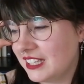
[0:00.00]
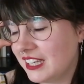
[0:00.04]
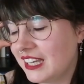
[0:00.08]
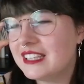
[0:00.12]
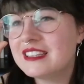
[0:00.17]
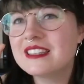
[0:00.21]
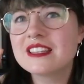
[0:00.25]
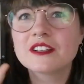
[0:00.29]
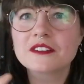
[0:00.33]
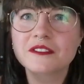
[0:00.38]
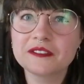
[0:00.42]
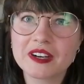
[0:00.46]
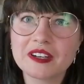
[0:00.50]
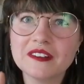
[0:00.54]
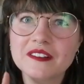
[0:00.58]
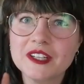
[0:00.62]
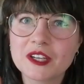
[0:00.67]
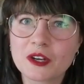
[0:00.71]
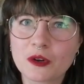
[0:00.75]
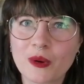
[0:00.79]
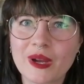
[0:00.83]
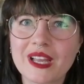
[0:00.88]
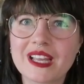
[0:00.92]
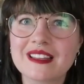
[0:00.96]
It, they're very
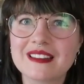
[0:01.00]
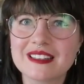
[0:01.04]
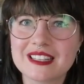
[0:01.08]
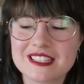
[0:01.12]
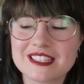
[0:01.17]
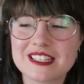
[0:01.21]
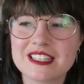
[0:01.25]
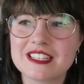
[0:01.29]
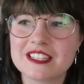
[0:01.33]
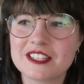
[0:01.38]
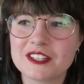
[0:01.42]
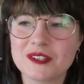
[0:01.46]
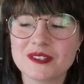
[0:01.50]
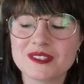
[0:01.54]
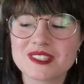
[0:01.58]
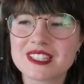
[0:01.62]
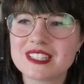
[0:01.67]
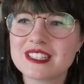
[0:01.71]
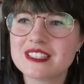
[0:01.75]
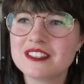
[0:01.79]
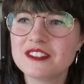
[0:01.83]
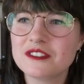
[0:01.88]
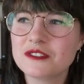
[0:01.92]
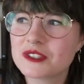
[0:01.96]
quick listen tos.
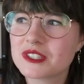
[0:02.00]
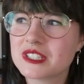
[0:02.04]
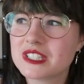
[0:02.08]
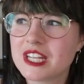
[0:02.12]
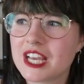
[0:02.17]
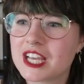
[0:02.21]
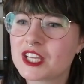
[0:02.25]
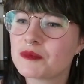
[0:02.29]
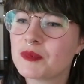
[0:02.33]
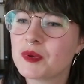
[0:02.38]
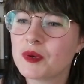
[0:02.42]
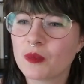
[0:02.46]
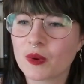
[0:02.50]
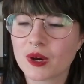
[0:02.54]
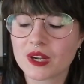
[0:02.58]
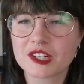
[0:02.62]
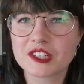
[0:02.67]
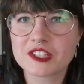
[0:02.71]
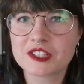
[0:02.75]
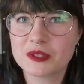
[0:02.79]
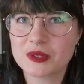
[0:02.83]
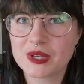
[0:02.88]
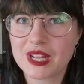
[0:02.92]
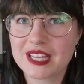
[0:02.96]
It usually takes me one
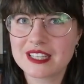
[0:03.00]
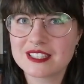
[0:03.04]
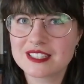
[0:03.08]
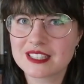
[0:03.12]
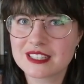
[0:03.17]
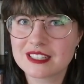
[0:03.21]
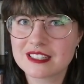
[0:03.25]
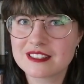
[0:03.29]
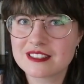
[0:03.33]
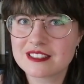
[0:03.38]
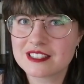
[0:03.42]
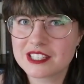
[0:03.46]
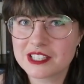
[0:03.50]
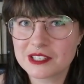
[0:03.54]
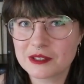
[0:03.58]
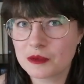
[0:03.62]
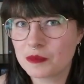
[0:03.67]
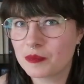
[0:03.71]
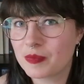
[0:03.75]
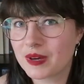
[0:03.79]
or two days to listen to,